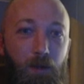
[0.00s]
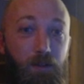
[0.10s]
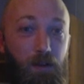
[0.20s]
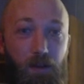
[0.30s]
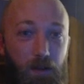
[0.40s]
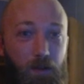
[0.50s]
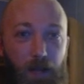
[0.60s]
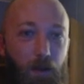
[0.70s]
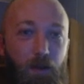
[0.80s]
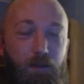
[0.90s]
is another
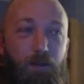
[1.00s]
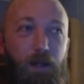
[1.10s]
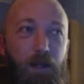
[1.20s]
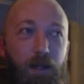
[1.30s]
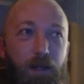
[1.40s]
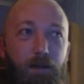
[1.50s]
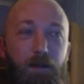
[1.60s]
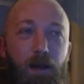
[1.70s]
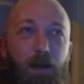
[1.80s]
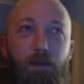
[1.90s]
character, a
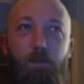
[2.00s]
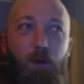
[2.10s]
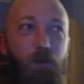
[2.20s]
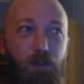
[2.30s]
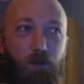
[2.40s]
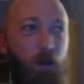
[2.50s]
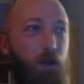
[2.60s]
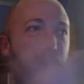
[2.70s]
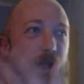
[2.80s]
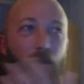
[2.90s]
uh, person
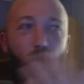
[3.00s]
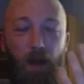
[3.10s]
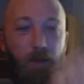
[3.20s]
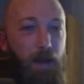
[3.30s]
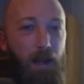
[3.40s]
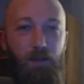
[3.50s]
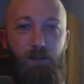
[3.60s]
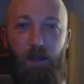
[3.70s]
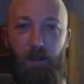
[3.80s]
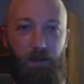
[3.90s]
wearing a white
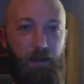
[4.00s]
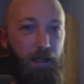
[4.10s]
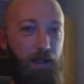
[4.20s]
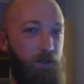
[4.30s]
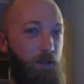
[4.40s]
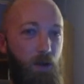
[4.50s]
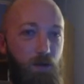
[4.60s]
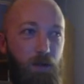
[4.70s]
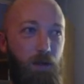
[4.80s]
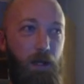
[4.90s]
mask and like a
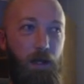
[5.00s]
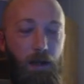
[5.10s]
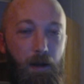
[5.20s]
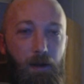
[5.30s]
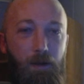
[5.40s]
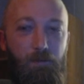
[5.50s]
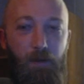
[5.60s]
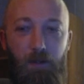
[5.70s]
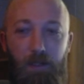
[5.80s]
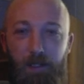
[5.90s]
cloak, um,
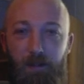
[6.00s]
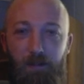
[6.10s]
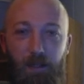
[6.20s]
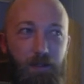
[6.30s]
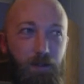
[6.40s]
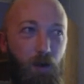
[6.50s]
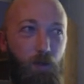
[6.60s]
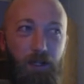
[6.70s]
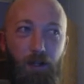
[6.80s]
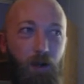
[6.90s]
very like
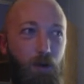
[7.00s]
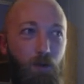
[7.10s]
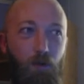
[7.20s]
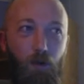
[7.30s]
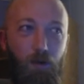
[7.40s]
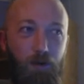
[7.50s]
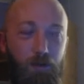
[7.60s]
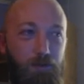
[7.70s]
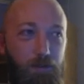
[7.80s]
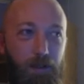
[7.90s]
Obito
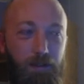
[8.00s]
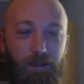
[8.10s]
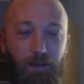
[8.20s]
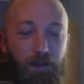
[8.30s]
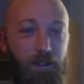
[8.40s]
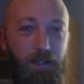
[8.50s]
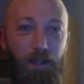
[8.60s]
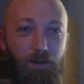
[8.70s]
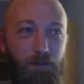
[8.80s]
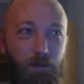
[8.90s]
or uh, I forget the
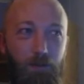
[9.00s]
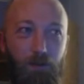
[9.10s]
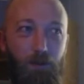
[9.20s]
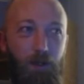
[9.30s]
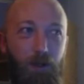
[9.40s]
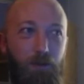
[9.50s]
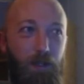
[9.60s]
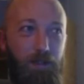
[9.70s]
character from Naruto, like